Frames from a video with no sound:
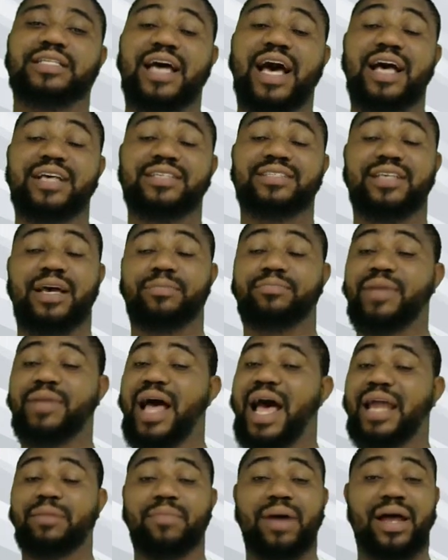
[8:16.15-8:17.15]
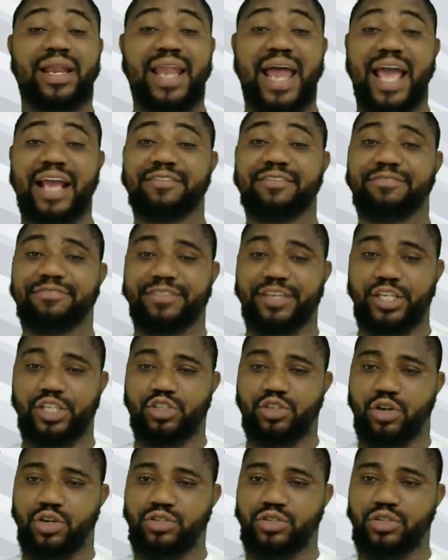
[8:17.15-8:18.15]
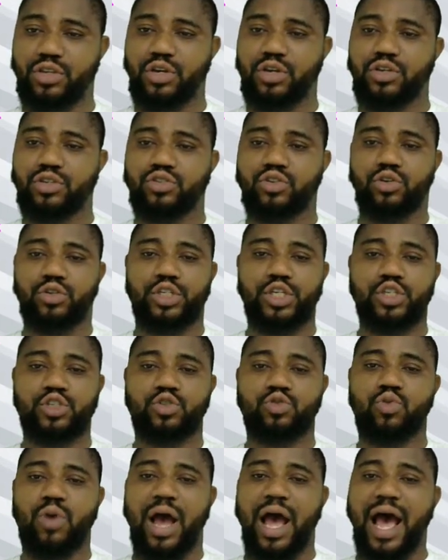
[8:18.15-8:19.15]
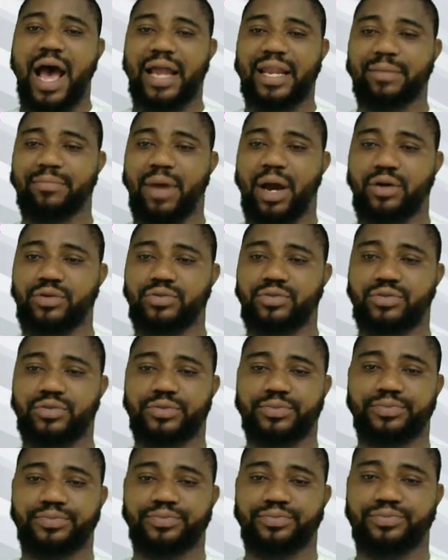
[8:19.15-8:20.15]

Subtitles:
has animal-like features. So these two are animals.